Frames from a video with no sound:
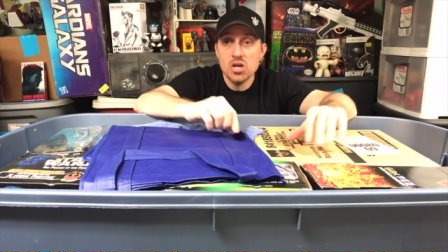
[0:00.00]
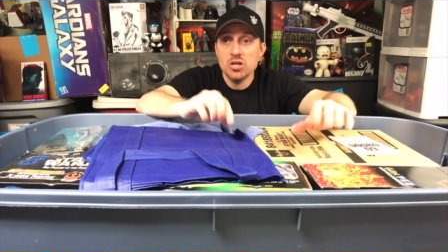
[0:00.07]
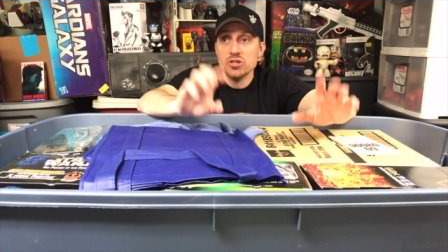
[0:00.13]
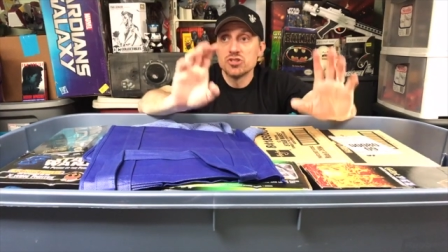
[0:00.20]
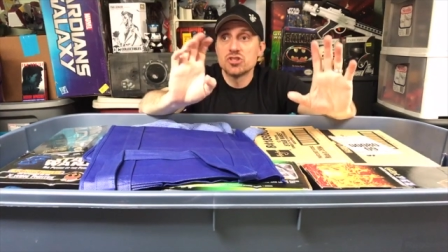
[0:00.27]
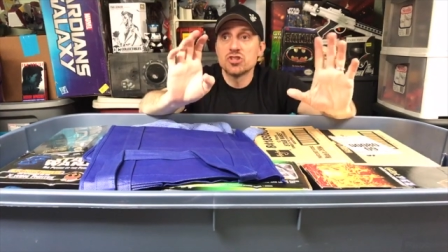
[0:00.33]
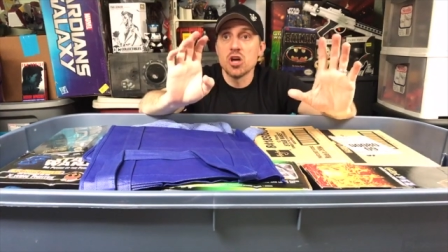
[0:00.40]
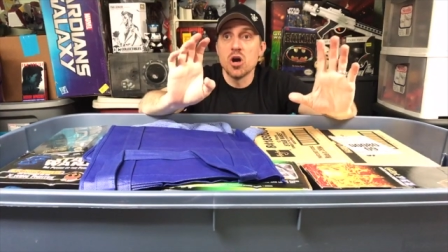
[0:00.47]

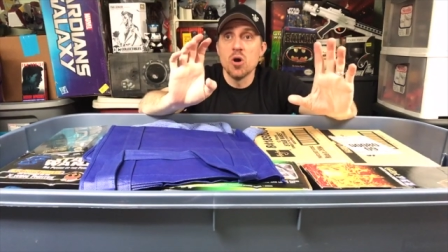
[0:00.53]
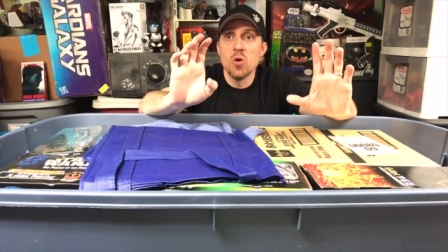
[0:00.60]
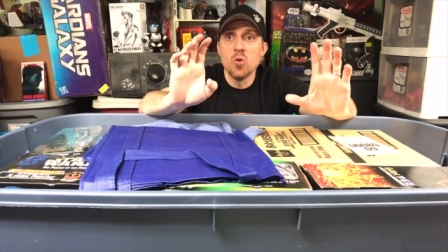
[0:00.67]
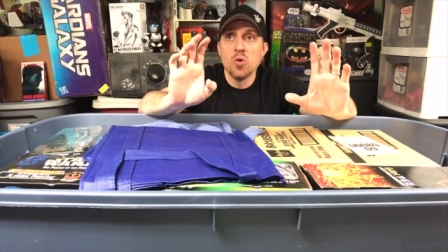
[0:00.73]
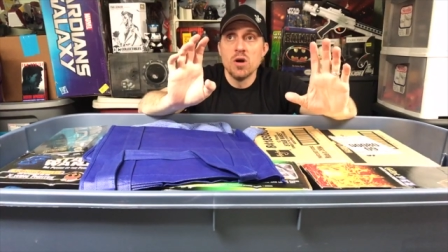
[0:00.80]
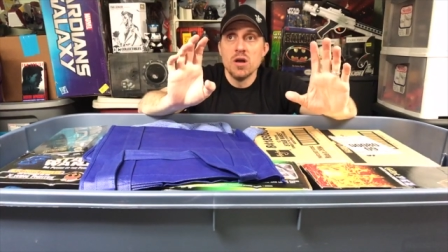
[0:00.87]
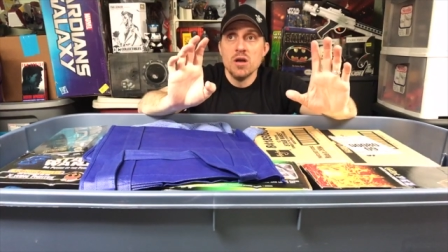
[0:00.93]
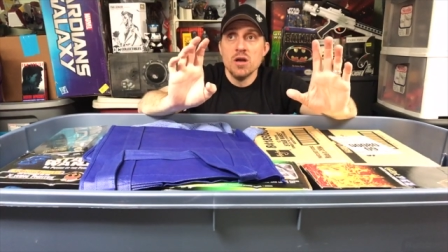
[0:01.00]
So
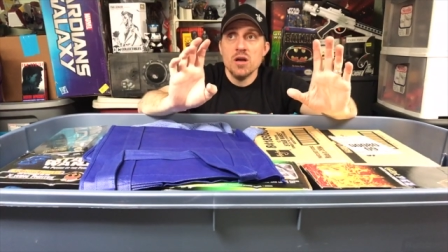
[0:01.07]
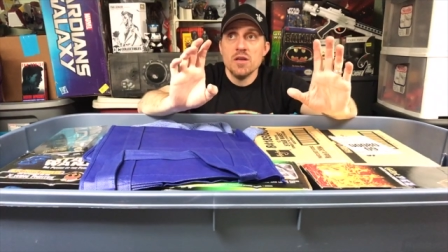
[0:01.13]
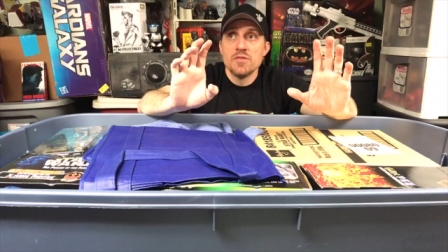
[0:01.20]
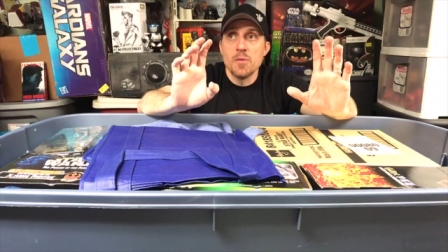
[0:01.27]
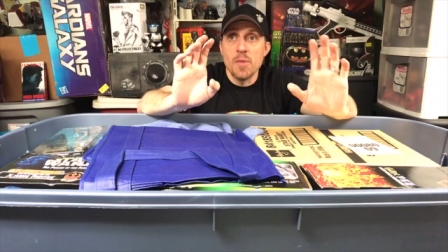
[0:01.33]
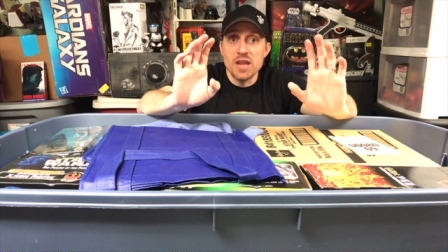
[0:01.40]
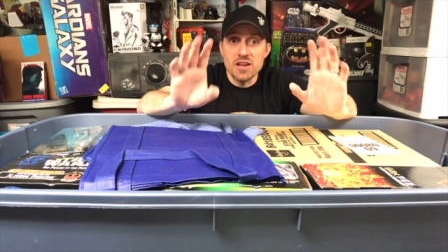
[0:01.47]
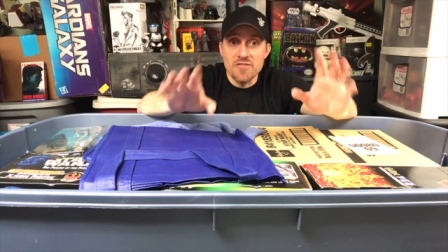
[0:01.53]
the
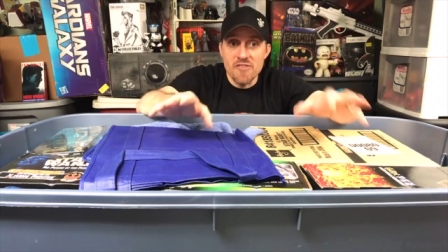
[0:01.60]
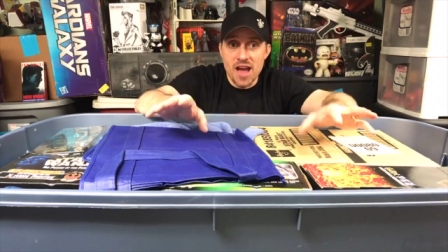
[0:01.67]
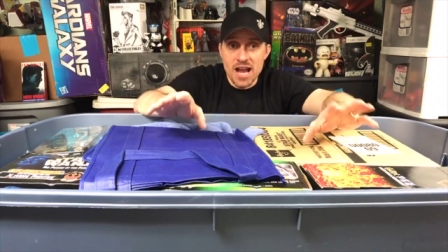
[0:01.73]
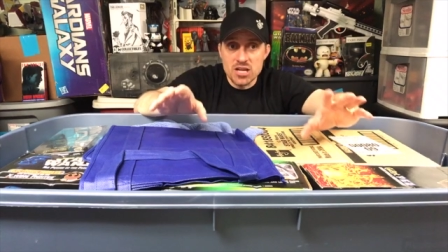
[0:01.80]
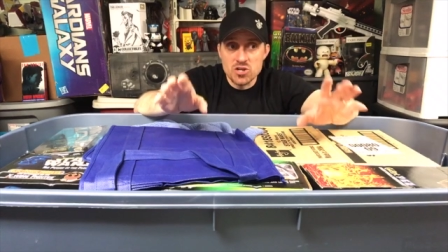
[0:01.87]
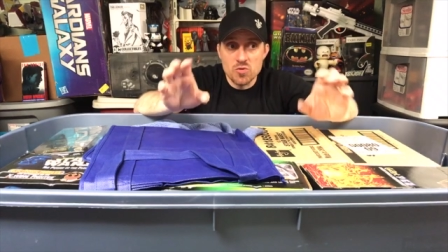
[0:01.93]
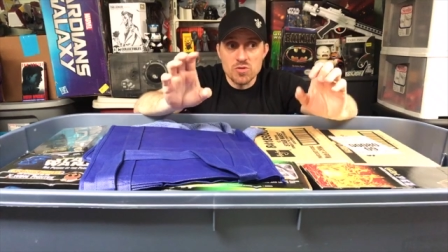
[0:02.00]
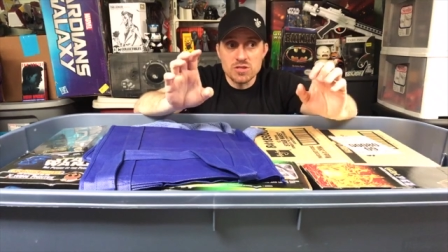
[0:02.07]

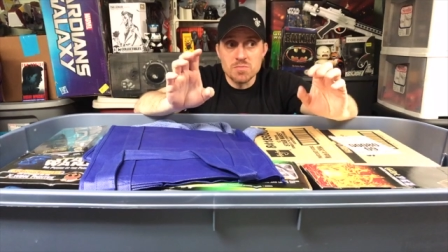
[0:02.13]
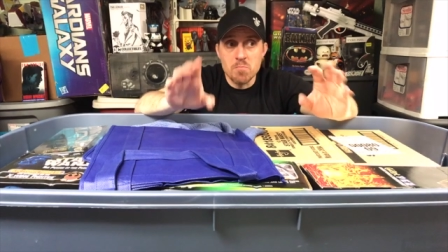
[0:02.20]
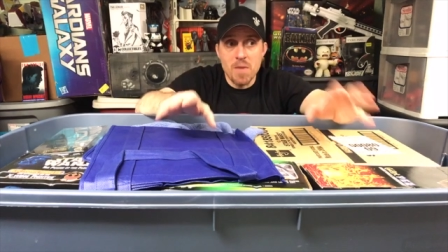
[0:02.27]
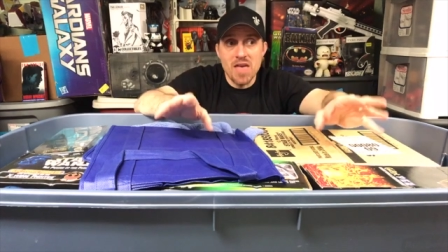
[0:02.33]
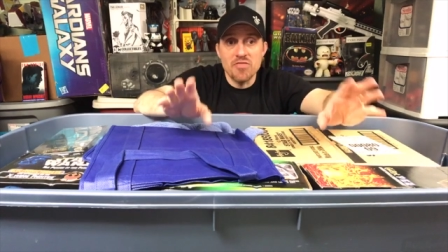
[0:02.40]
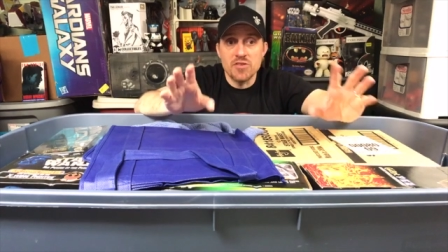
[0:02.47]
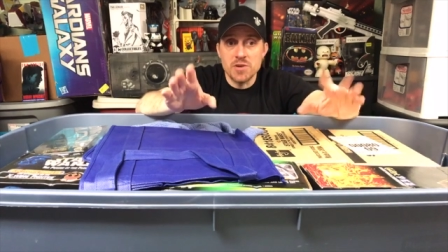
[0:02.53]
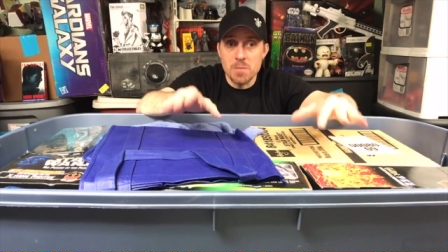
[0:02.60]
manufacturers met
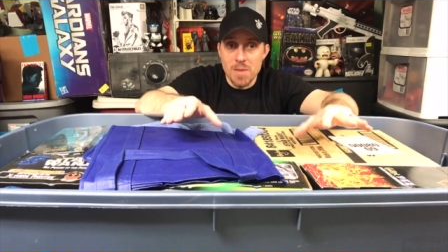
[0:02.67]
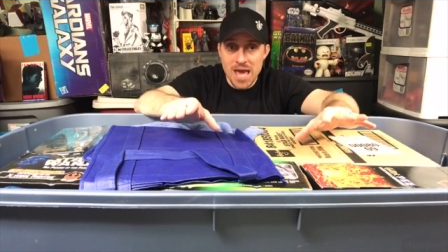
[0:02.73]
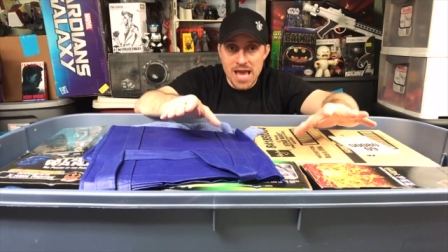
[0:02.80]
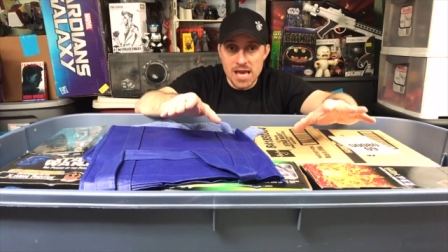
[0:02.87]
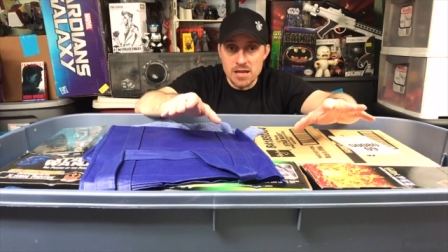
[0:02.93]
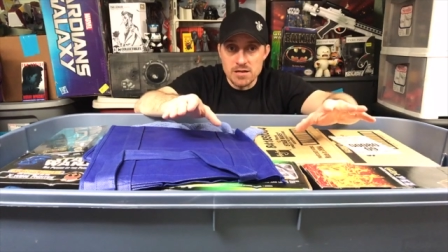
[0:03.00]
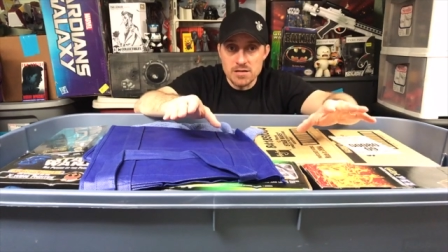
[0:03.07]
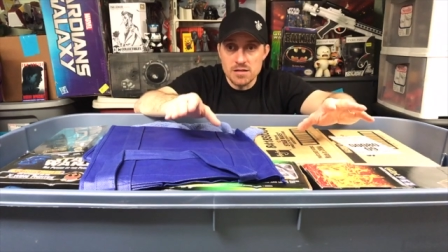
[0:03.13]
the
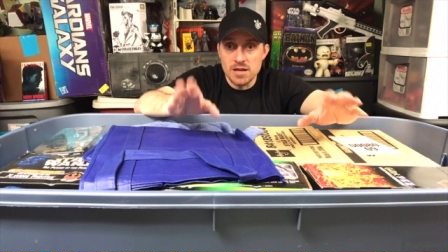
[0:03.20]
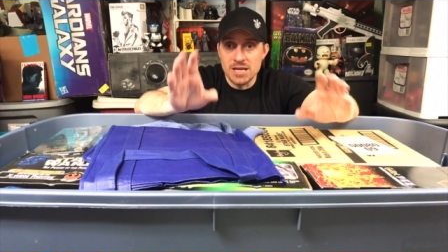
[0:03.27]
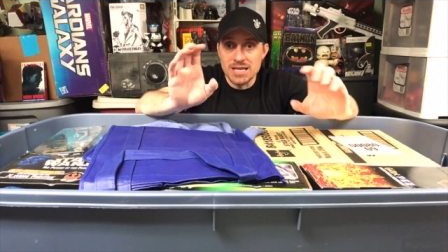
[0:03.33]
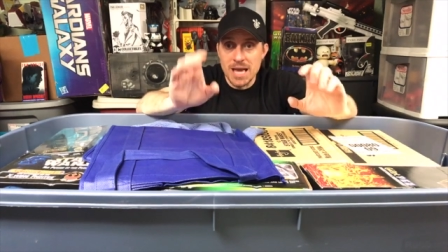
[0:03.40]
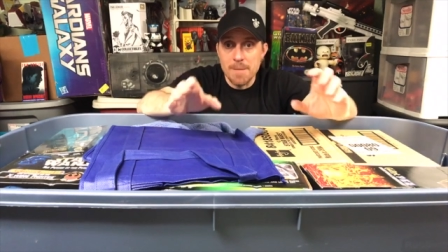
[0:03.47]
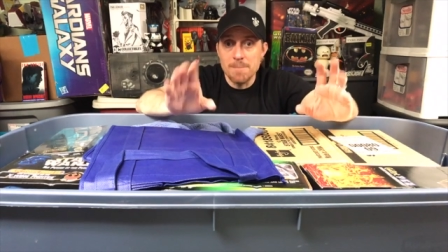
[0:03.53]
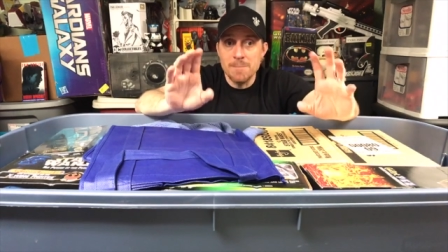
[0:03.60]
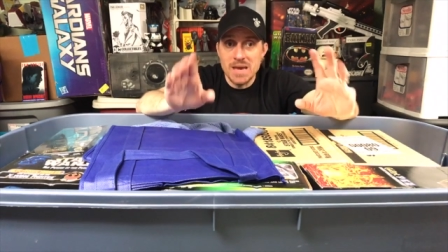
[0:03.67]
demand and
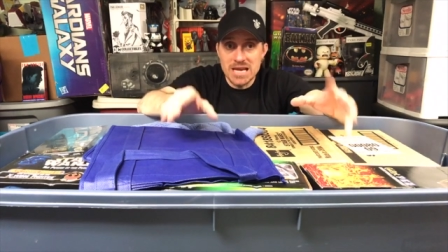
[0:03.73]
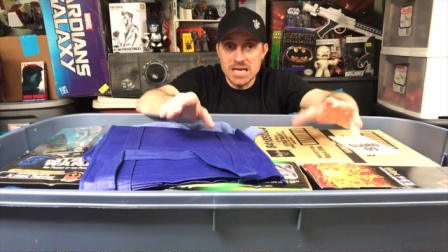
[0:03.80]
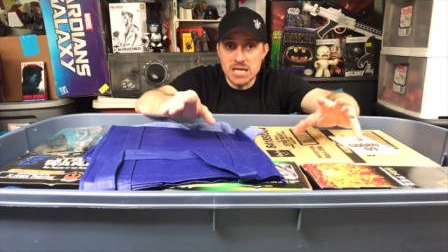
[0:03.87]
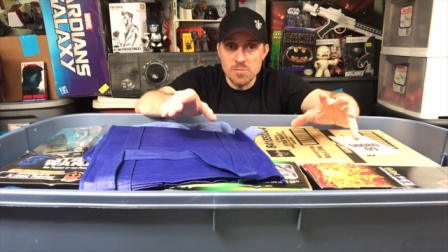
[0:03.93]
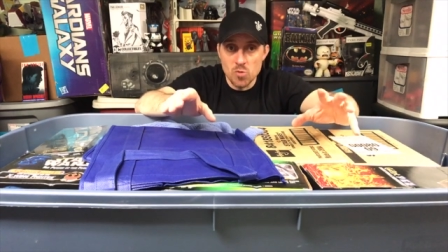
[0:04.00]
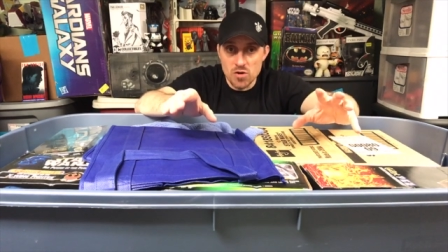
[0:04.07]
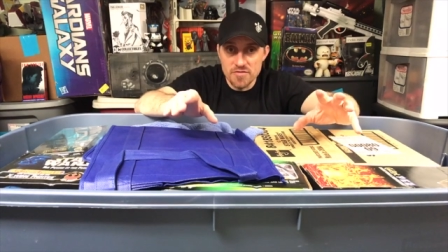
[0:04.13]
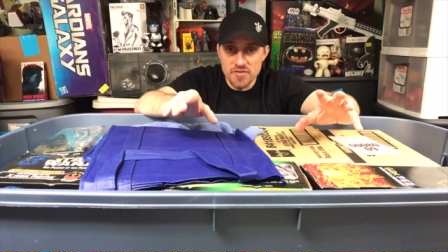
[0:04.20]
kept making
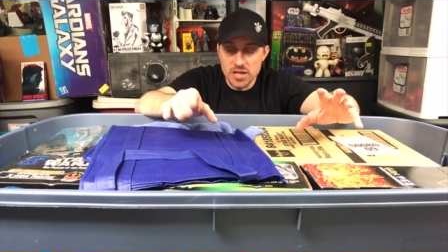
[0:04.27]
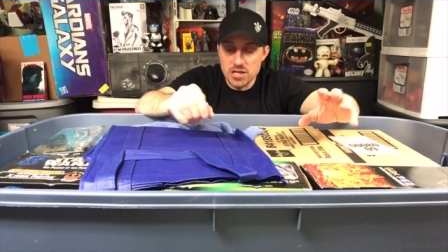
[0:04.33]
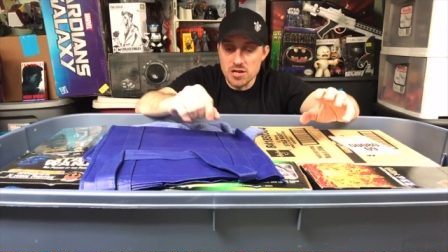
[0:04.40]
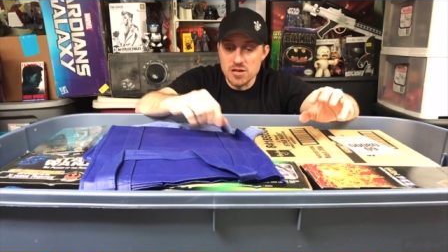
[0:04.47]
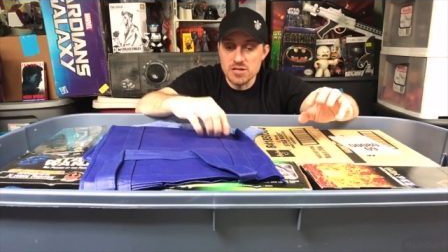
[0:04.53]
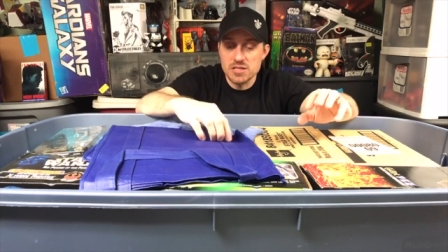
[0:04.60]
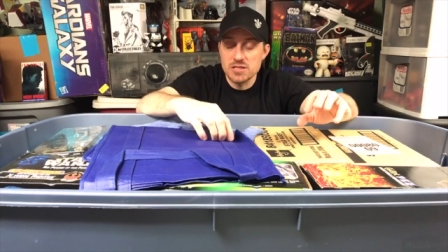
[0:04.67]
more figures.